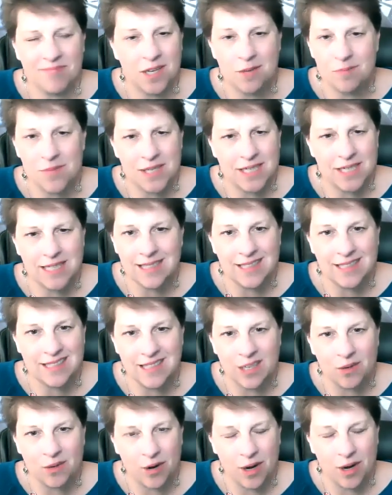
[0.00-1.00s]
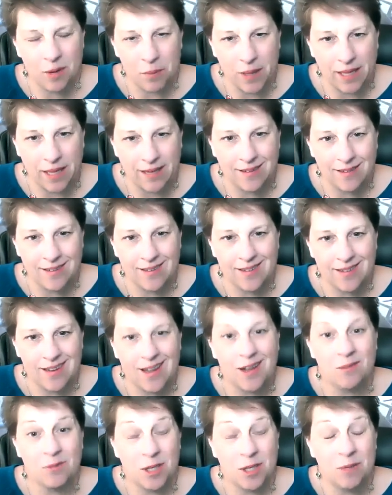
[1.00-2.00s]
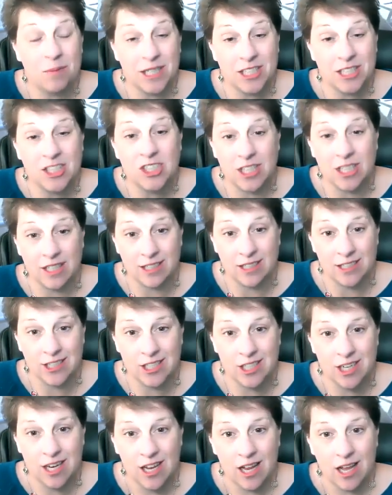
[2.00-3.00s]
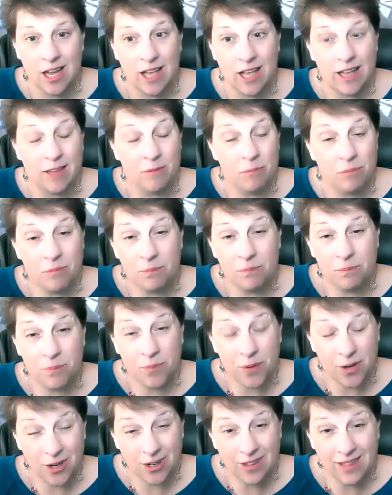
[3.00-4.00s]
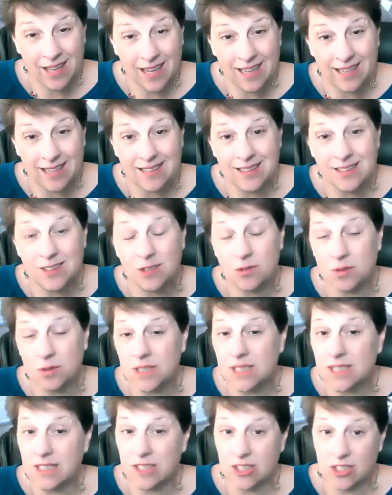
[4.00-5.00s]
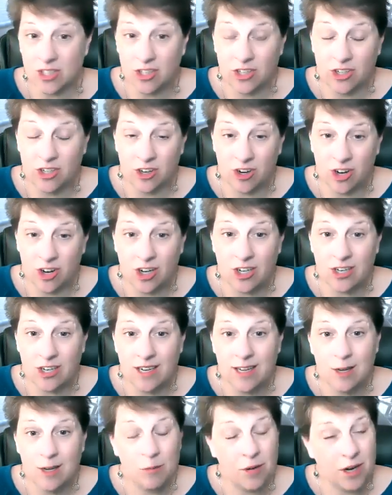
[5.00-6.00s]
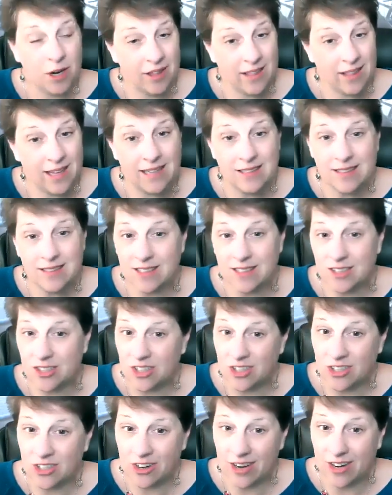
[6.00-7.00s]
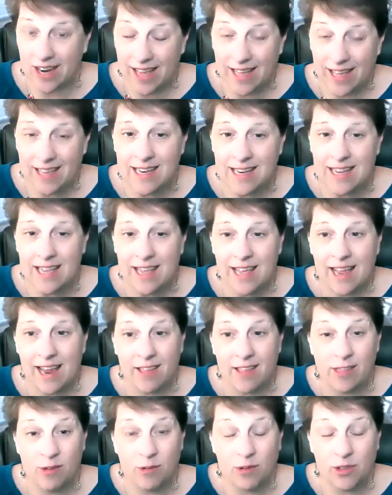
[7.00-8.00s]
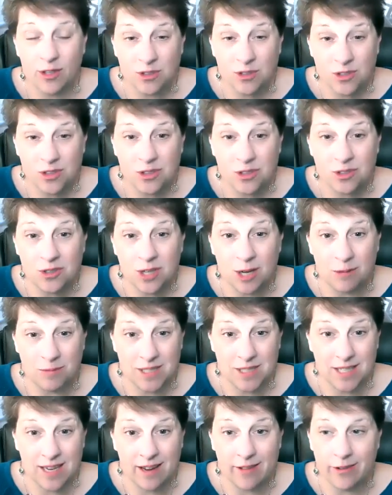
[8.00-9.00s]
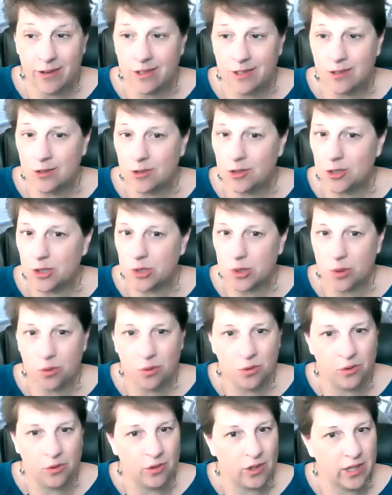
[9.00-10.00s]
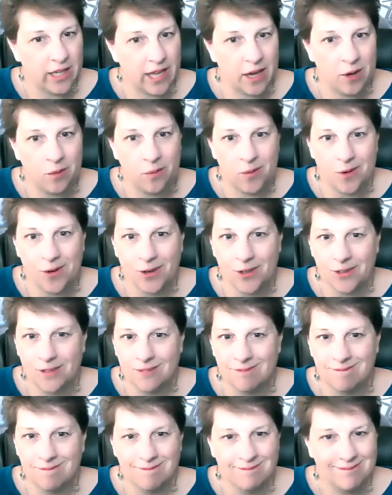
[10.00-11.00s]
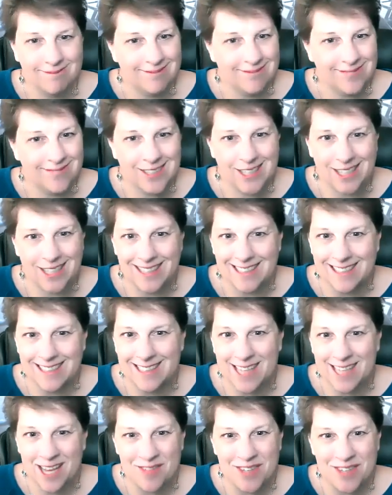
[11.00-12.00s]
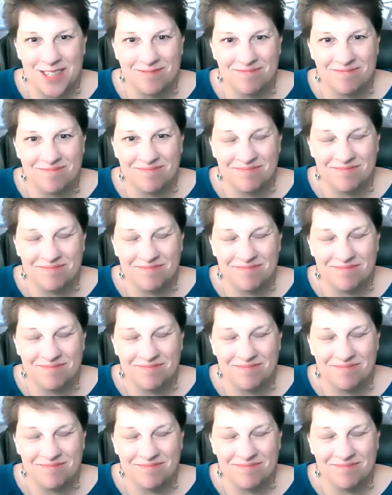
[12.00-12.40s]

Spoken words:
I'm not going to stay where I've been. I'm going to make a change. And part of that is really going to start in your heart. Part of that is going to start in your head. And then when those two come together, look out, world, change is coming.